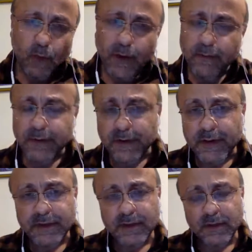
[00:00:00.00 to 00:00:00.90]
one of the
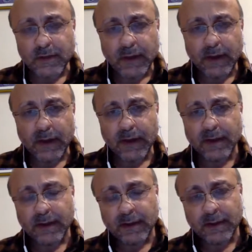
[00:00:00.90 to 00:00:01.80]
reasons
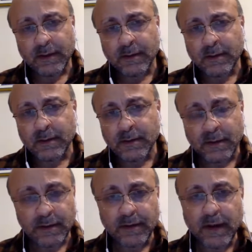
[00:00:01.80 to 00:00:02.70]
why
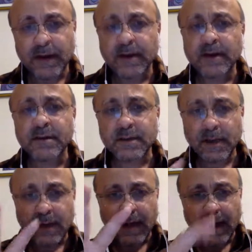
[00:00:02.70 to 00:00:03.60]
certain writers
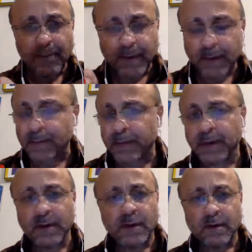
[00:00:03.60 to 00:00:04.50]
get lapped up
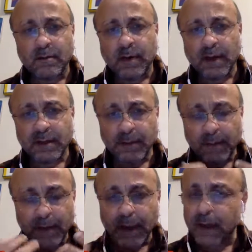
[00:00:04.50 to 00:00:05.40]
by the
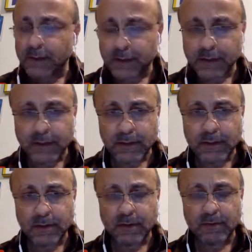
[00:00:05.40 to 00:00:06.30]

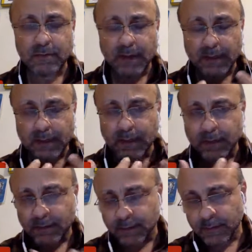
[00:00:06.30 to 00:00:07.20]
publications, by
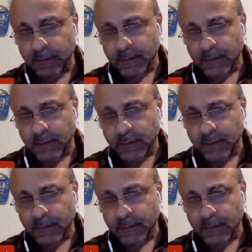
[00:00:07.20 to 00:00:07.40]
the